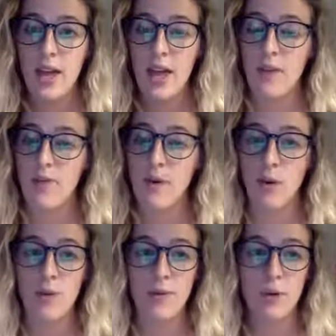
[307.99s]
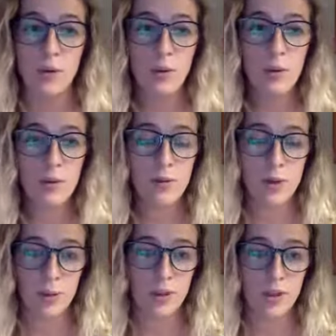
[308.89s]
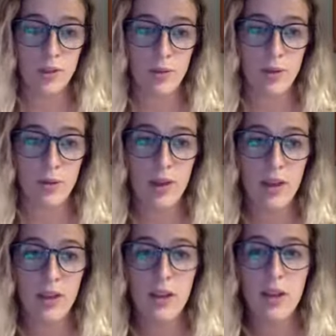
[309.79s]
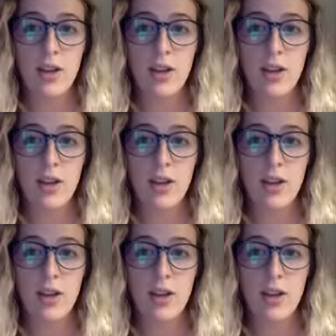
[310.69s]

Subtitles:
a photo of you for your personal profile.